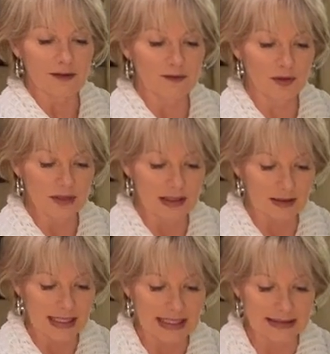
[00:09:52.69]
a few little
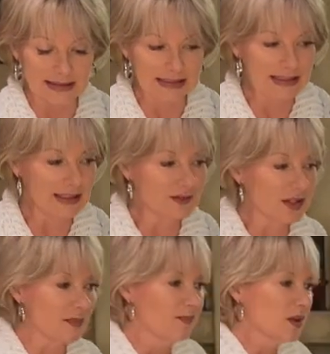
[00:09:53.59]
colored
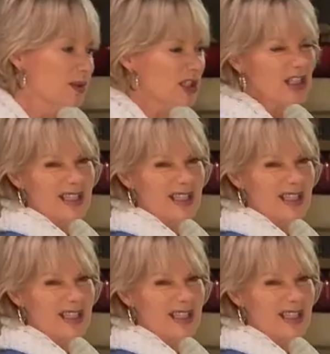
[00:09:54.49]
leaves, which